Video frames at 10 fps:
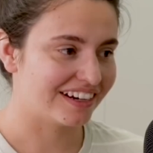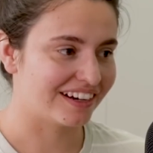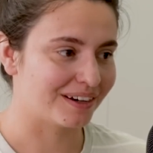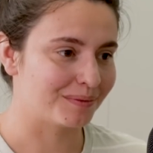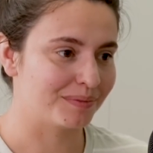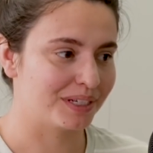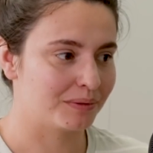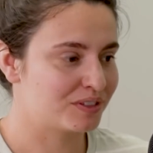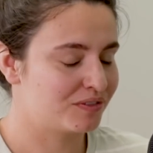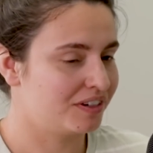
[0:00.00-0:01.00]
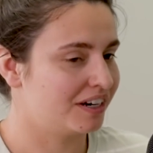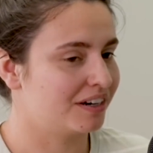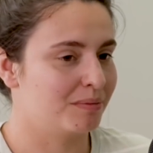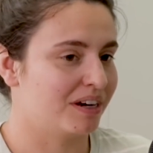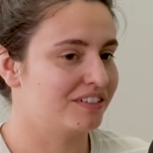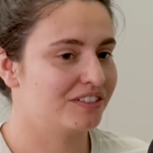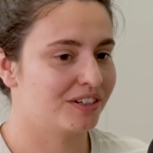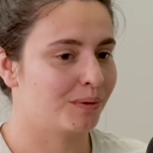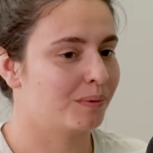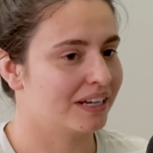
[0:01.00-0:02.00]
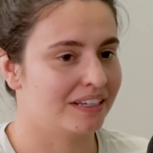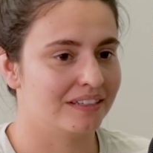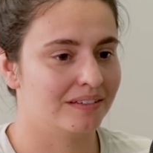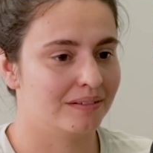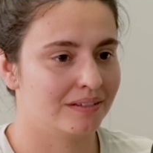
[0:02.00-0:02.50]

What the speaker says: It was very much a white,